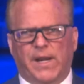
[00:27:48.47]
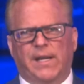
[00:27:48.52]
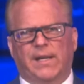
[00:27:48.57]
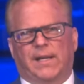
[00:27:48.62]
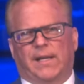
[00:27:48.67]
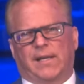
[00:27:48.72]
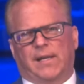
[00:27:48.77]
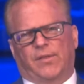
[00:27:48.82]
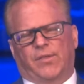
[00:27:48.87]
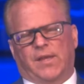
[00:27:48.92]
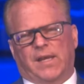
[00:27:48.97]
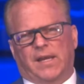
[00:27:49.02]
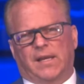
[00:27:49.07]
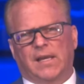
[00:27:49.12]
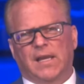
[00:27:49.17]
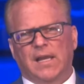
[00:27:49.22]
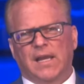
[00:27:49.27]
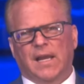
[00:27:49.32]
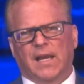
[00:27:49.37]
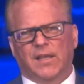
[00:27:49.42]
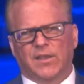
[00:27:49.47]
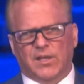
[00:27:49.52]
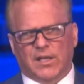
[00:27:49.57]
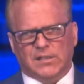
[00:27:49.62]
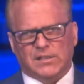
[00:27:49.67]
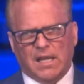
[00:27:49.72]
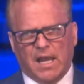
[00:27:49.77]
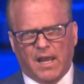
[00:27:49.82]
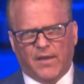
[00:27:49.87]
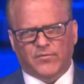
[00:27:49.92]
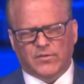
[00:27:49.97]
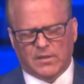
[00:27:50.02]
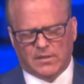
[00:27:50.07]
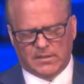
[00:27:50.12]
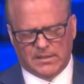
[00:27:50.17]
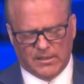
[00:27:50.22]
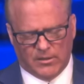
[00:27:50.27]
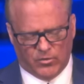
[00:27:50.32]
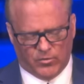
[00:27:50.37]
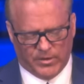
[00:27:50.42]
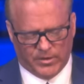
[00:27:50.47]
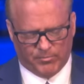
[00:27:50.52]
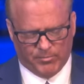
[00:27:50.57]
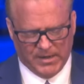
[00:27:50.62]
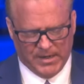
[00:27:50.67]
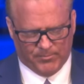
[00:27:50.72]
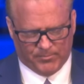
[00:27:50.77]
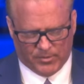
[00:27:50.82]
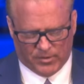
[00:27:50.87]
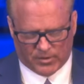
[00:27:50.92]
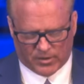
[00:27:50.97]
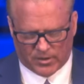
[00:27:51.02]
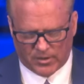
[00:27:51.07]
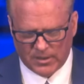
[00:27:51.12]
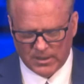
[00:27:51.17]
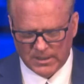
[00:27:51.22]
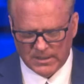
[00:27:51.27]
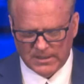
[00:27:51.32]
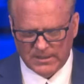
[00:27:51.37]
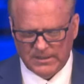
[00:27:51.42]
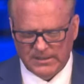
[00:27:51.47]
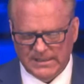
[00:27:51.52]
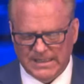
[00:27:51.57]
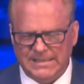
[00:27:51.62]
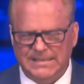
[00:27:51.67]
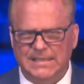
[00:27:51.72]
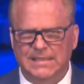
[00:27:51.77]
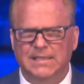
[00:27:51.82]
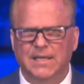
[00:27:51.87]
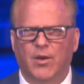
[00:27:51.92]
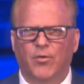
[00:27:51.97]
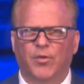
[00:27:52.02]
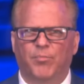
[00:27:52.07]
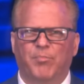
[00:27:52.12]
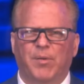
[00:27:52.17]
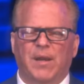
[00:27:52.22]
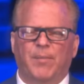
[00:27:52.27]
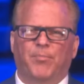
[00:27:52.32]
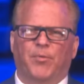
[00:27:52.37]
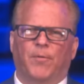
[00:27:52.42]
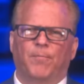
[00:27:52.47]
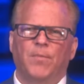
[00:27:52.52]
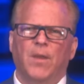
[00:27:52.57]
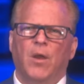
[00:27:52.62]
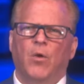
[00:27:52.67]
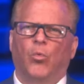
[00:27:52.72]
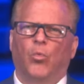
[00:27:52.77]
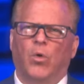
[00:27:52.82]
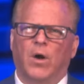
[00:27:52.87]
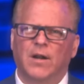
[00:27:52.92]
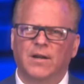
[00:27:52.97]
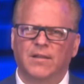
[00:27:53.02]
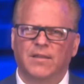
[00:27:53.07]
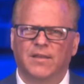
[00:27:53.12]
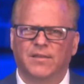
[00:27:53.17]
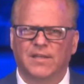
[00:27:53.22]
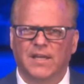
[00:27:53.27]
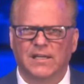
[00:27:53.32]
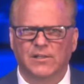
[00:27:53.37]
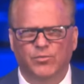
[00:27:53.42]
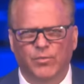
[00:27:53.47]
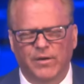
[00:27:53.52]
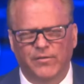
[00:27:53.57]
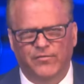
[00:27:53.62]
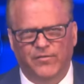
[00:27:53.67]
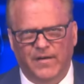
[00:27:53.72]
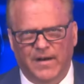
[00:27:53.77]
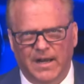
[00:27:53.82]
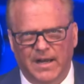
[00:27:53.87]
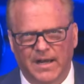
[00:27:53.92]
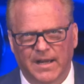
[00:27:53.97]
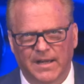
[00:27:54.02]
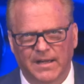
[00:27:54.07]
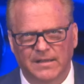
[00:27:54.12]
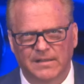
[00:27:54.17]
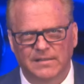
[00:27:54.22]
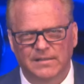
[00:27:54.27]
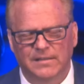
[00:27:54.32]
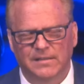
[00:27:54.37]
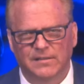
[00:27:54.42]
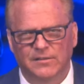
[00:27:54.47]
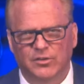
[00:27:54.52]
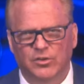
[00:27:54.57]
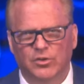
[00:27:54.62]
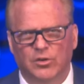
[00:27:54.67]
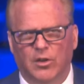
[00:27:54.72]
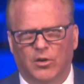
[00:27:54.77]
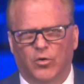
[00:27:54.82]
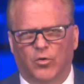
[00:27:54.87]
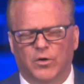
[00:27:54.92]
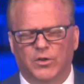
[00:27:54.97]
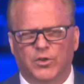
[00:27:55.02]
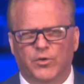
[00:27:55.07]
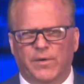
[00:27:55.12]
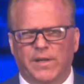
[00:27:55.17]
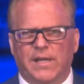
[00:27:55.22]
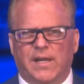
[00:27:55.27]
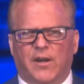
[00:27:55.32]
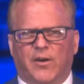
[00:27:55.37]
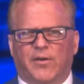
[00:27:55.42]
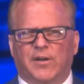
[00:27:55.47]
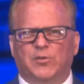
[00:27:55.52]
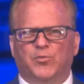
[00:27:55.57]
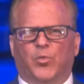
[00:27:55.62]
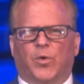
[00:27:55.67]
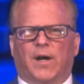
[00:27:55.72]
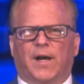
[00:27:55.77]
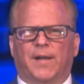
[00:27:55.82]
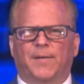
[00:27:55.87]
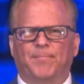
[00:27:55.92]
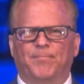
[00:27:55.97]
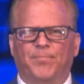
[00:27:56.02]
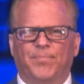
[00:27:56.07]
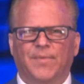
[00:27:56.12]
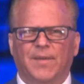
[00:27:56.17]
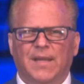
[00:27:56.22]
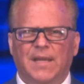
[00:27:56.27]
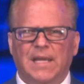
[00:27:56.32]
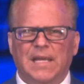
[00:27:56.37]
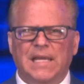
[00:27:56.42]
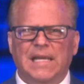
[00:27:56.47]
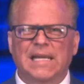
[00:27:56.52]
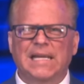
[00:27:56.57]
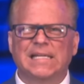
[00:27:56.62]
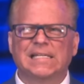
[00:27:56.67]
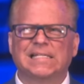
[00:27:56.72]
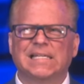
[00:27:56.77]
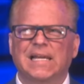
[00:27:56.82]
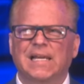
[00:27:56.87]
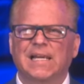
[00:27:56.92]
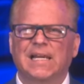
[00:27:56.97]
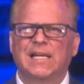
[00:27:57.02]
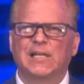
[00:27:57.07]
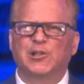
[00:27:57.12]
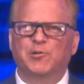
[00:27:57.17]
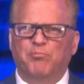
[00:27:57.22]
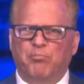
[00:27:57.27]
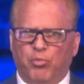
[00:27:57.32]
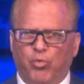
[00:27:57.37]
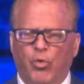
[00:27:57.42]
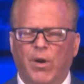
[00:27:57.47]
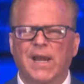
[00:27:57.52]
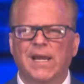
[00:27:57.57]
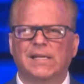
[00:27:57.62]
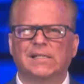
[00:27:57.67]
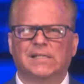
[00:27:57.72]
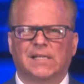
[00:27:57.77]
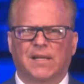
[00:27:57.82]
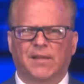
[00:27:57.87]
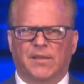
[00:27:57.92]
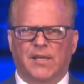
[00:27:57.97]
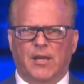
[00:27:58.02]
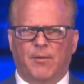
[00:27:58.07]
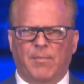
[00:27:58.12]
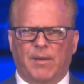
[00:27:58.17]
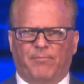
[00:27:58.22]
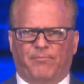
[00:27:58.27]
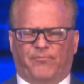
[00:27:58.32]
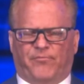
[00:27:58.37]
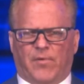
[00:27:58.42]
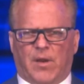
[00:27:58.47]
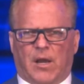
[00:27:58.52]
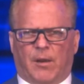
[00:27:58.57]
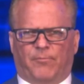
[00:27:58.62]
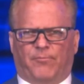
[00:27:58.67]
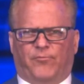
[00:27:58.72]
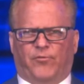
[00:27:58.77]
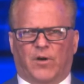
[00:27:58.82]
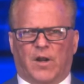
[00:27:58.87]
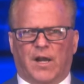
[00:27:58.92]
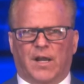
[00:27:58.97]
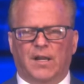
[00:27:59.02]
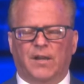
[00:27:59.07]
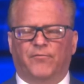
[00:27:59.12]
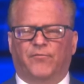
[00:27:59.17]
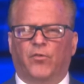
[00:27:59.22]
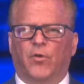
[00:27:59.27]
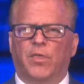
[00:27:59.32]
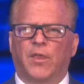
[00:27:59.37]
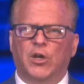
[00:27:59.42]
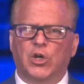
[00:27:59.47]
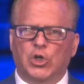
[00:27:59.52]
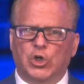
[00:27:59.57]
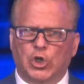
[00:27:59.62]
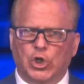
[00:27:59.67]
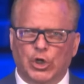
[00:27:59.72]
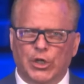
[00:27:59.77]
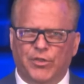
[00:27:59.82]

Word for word: anything, and thus have to deal with people or get to deal with people. One of the things we find the Lord doing here is what? He's, he's praising them up front for the good